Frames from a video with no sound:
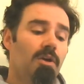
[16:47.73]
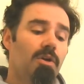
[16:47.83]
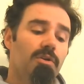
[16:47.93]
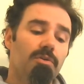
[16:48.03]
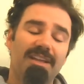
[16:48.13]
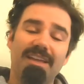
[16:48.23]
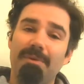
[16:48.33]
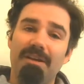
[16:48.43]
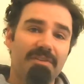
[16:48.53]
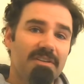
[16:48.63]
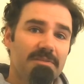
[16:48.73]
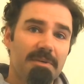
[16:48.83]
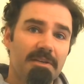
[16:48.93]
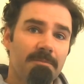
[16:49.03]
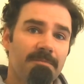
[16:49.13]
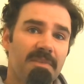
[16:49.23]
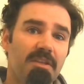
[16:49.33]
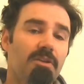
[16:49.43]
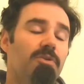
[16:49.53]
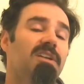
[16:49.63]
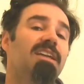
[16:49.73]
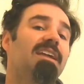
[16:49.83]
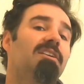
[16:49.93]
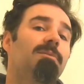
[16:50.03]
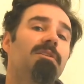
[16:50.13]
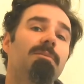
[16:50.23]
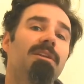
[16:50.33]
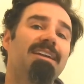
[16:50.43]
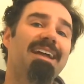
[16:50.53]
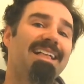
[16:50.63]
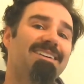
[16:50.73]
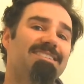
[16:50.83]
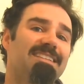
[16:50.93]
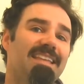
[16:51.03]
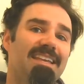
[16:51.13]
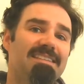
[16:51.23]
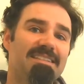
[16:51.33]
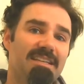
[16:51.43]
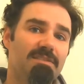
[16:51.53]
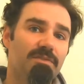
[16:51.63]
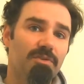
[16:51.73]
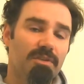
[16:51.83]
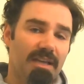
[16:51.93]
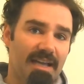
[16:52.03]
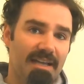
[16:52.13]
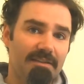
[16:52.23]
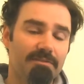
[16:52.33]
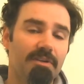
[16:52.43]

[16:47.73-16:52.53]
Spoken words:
You're going to get MyFitnessPal. You're not going to care about the amount of calories it says for you to have.